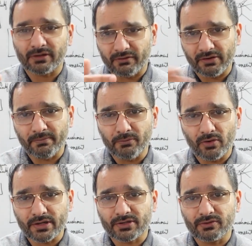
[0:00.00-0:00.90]
There were
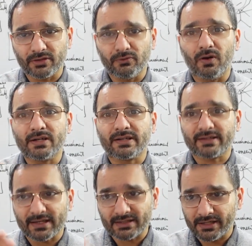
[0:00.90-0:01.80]
more issues involved, such
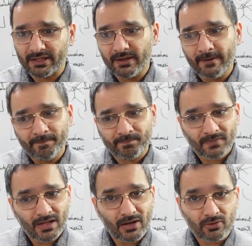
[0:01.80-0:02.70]
as that
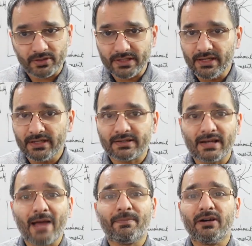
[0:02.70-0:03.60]
how could he
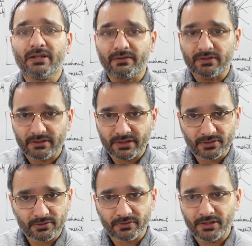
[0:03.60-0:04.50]
slap her? There were issues with